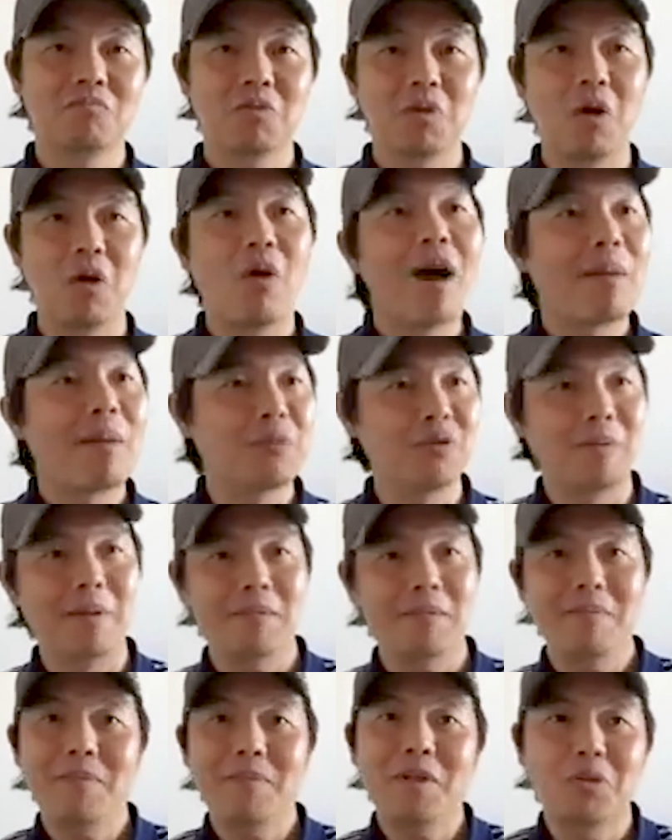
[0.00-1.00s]
go up to
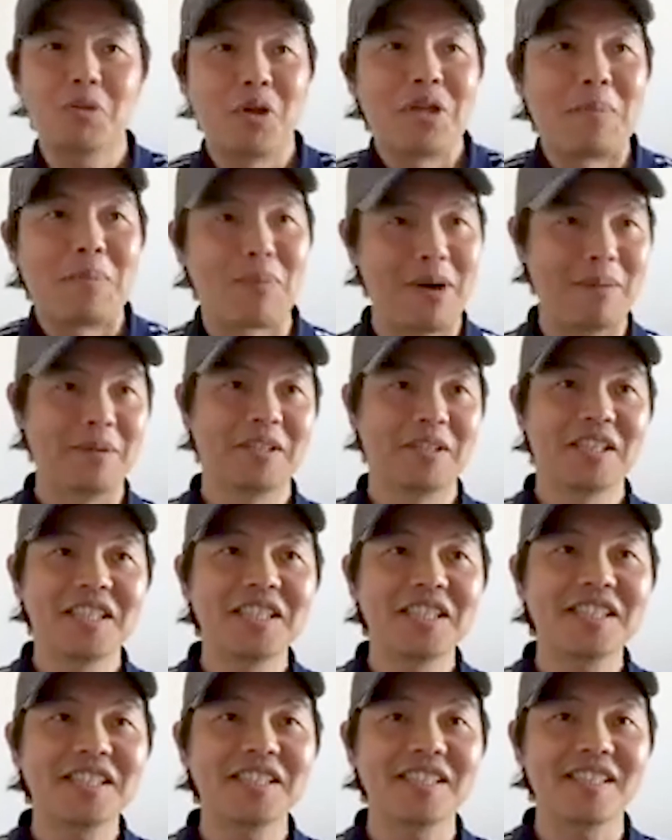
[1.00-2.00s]
about maybe 20
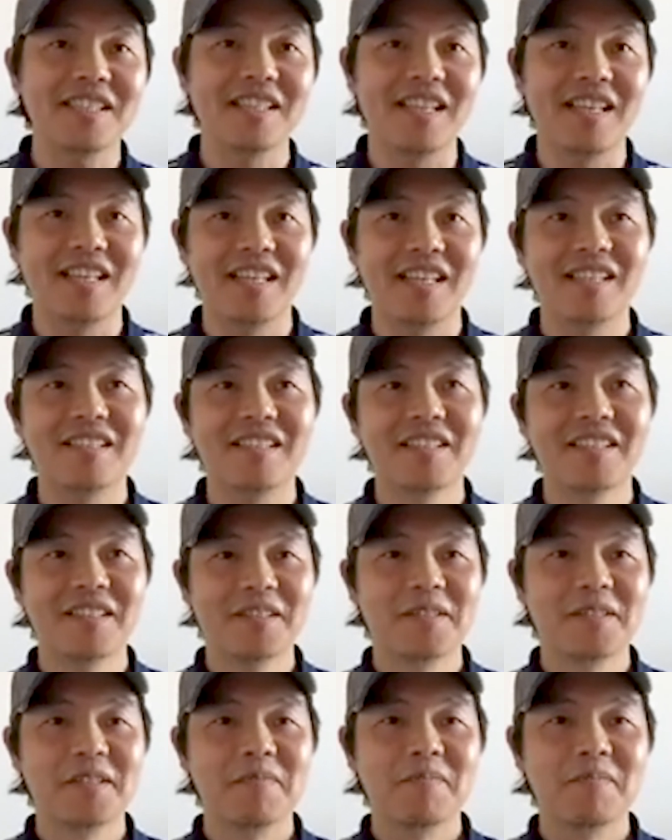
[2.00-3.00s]
properties. And then,
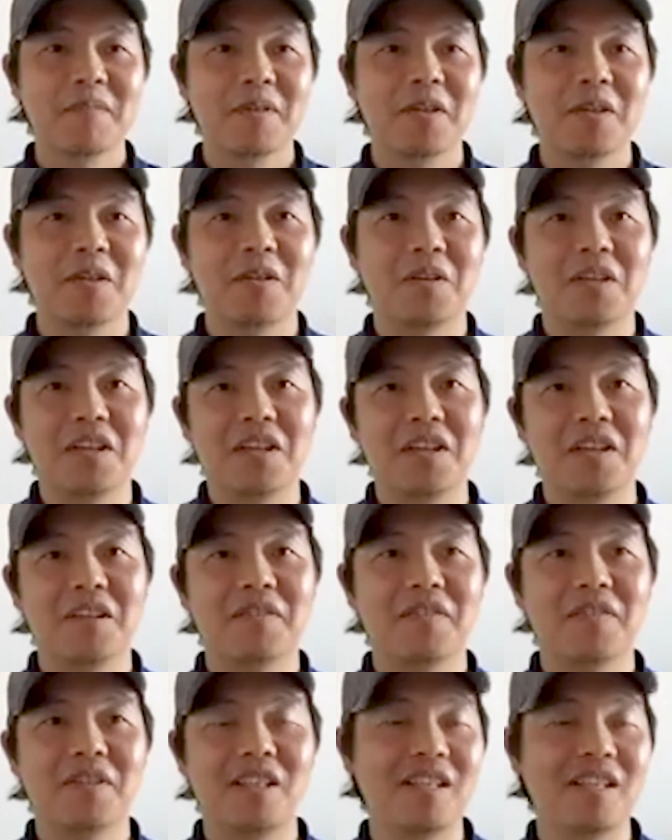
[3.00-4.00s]

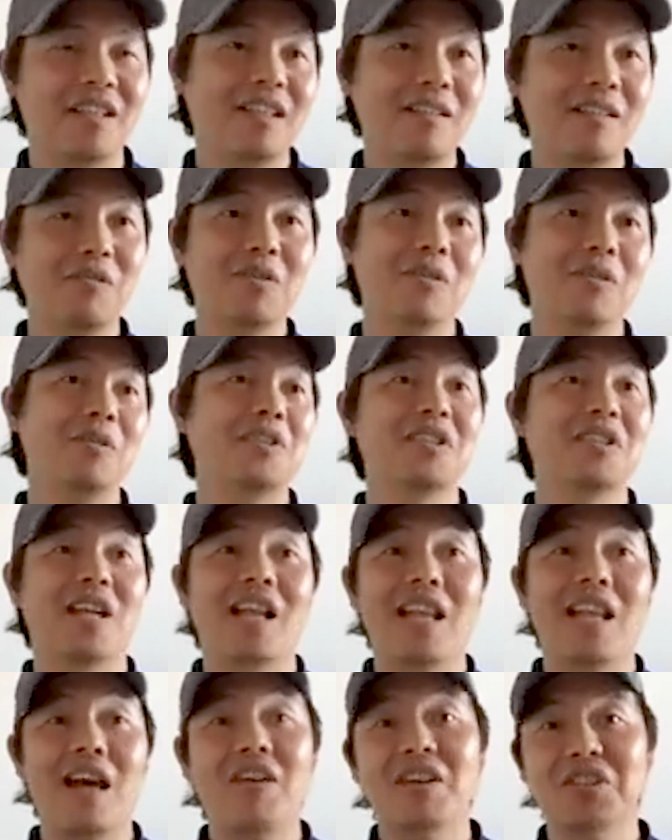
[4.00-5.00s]
if it will
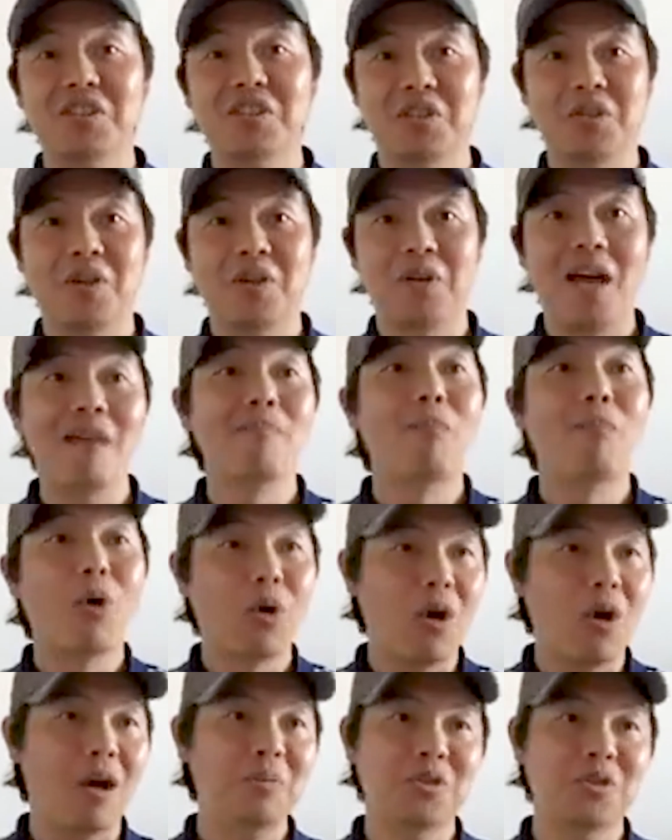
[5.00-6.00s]
allow us to have
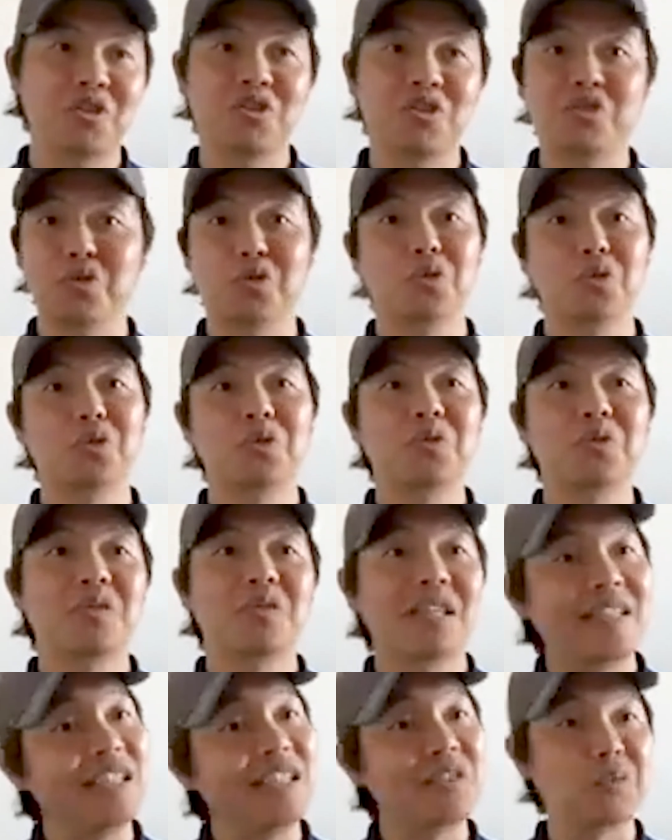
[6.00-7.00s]
more options to do
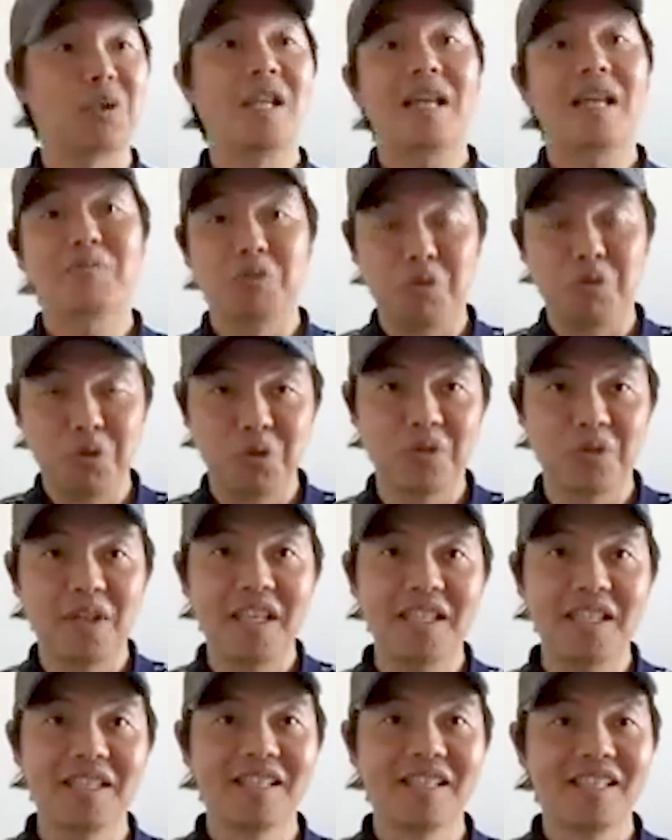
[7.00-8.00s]
the things we like to do,
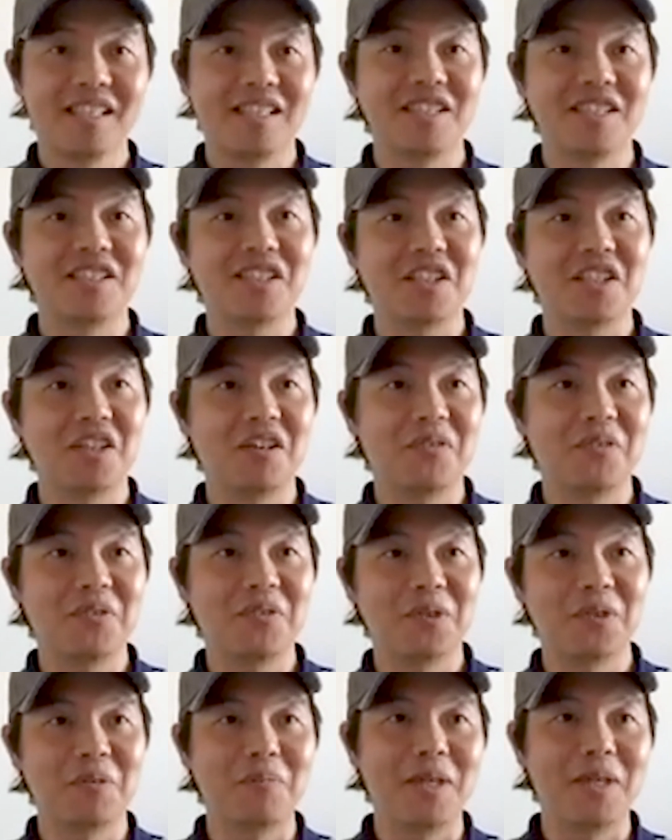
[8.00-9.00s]
right? Instead of,
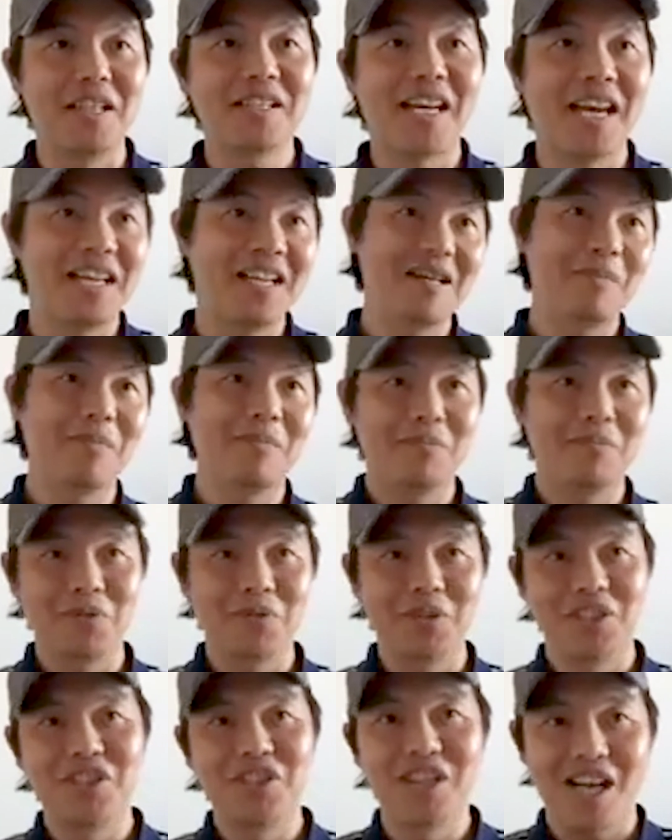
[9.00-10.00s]
being tied up
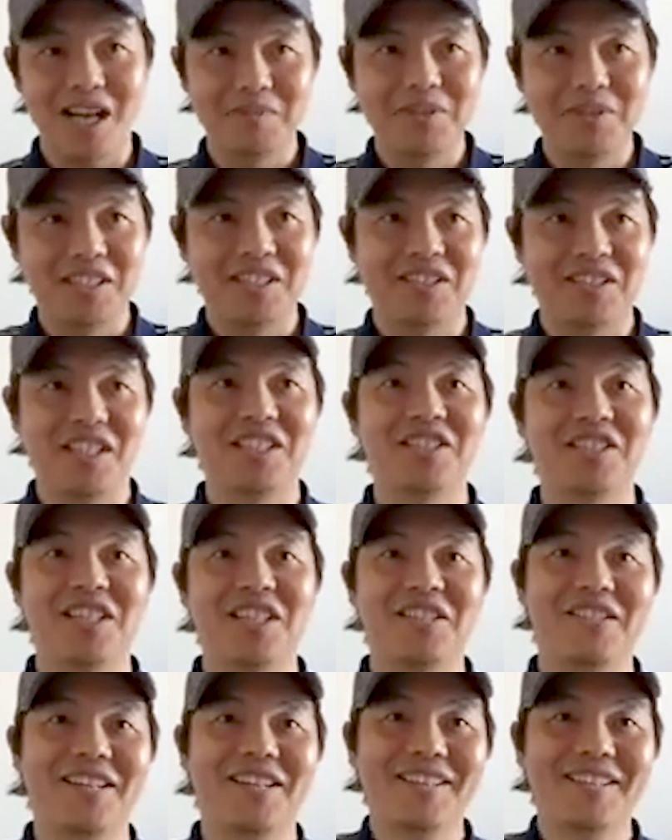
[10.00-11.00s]
with jobs,
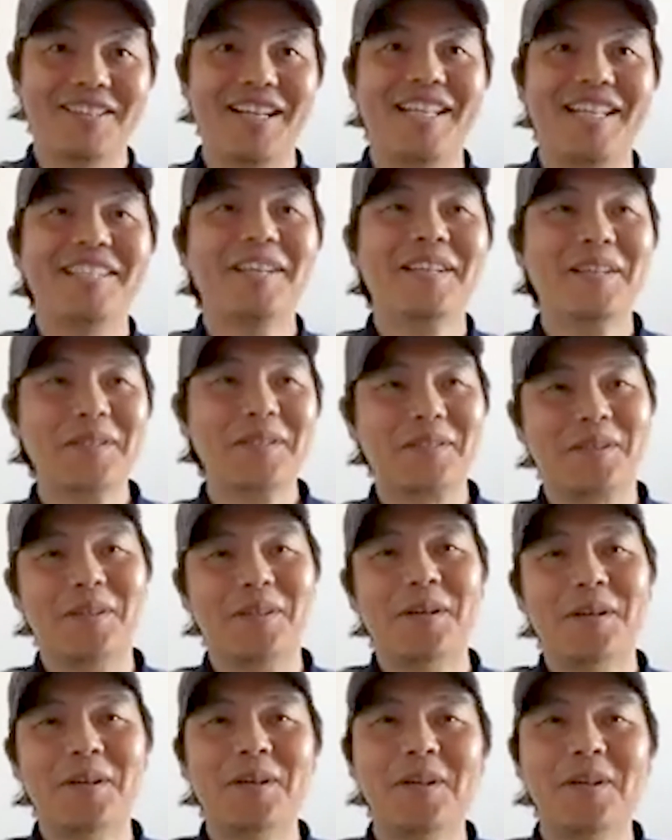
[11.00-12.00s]
etc. Right?
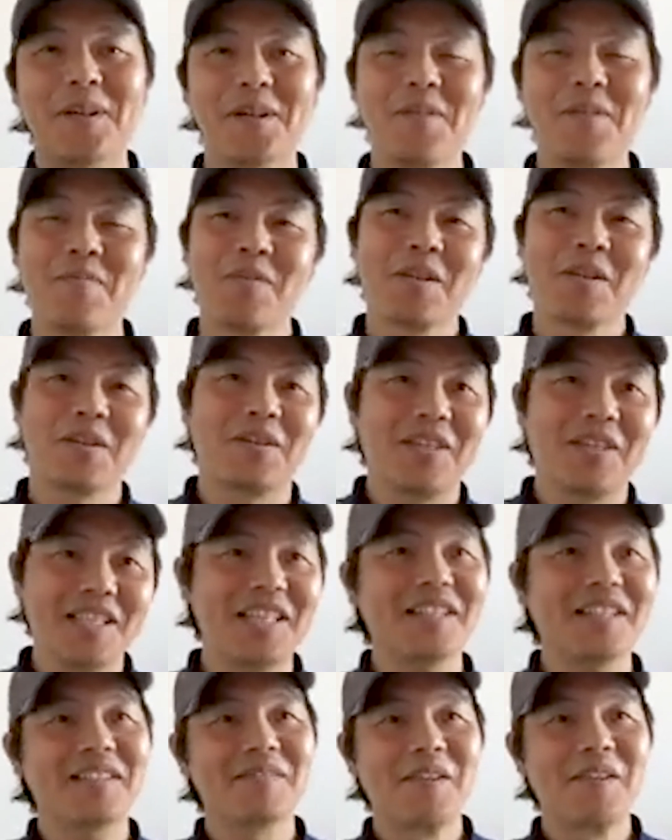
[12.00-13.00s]
So I
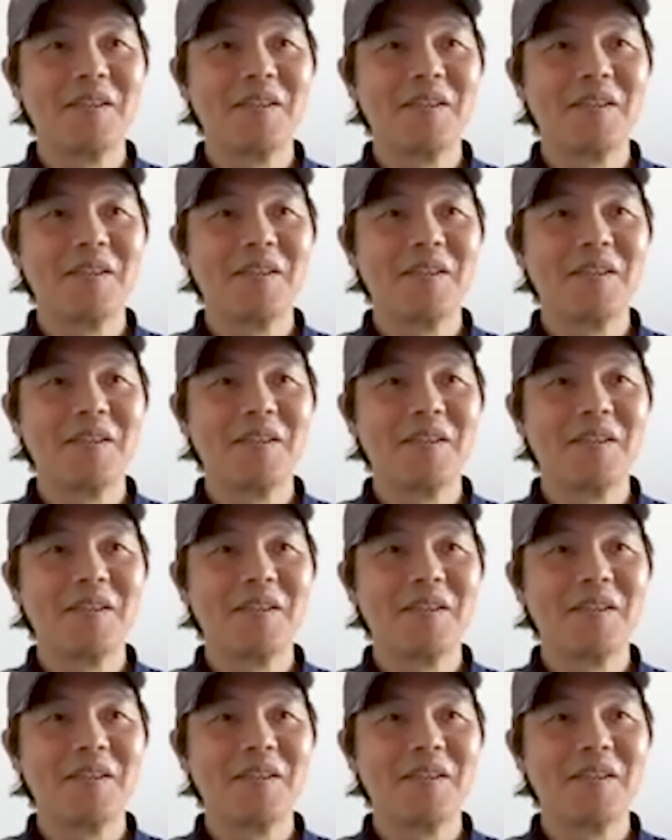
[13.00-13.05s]
think,